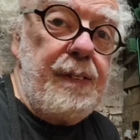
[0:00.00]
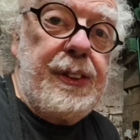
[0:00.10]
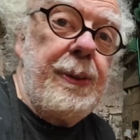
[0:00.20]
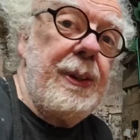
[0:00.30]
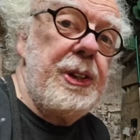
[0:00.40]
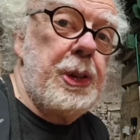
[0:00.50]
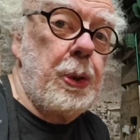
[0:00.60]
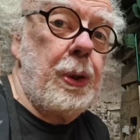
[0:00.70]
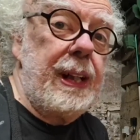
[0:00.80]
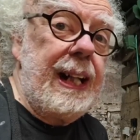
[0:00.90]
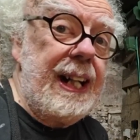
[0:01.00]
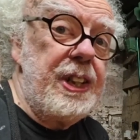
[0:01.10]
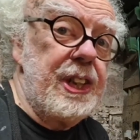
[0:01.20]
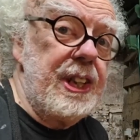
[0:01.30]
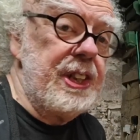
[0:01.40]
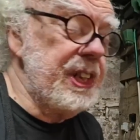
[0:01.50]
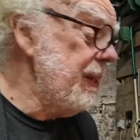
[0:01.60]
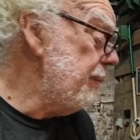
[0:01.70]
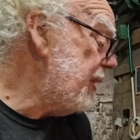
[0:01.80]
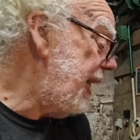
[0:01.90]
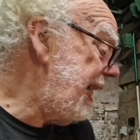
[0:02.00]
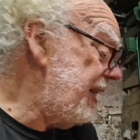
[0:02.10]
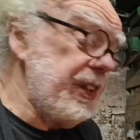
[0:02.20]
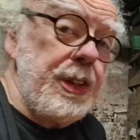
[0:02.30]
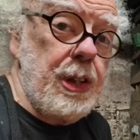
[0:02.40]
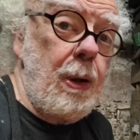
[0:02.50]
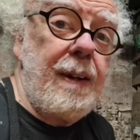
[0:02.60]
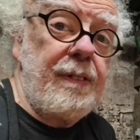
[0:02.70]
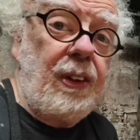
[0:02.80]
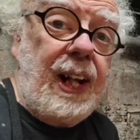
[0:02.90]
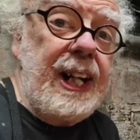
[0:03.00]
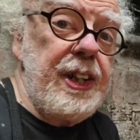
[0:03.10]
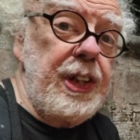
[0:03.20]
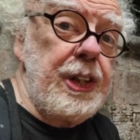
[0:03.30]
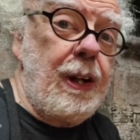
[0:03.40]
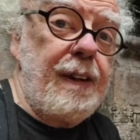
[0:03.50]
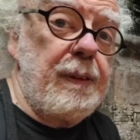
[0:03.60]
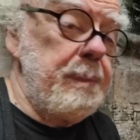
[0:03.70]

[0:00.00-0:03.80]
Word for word: if you enjoy engines and you don't have a lathe, you don't have